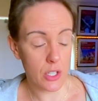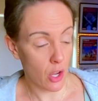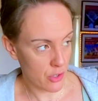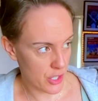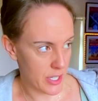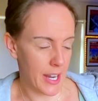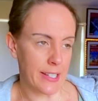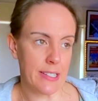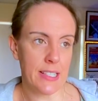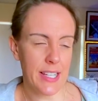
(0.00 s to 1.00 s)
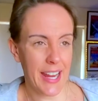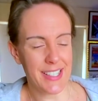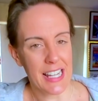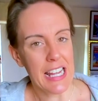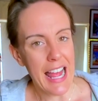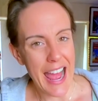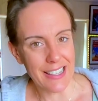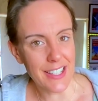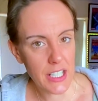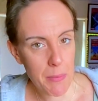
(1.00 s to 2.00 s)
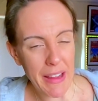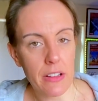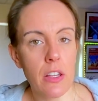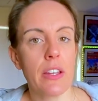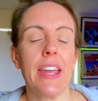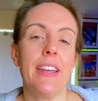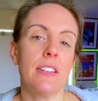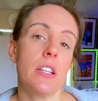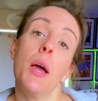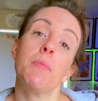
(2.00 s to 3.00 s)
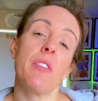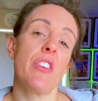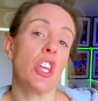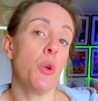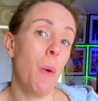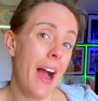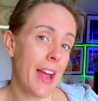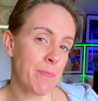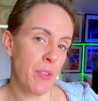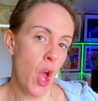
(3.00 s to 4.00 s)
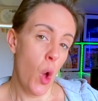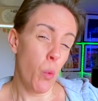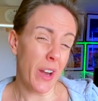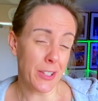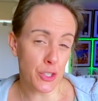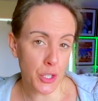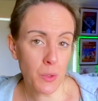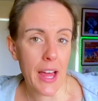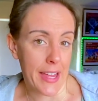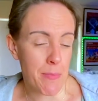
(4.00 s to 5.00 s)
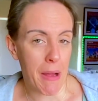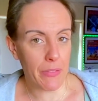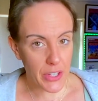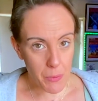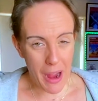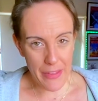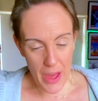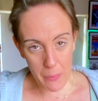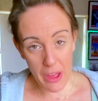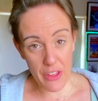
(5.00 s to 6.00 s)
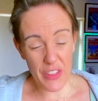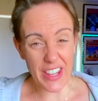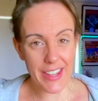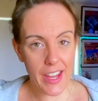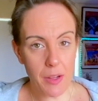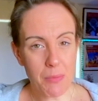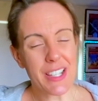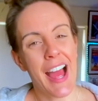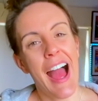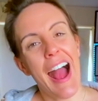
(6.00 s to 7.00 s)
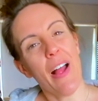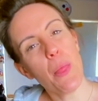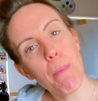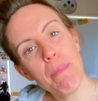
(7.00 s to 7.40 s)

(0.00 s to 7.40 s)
119 days a little bit clunky in terms of the UI. What I do like about the UI though are that the games and the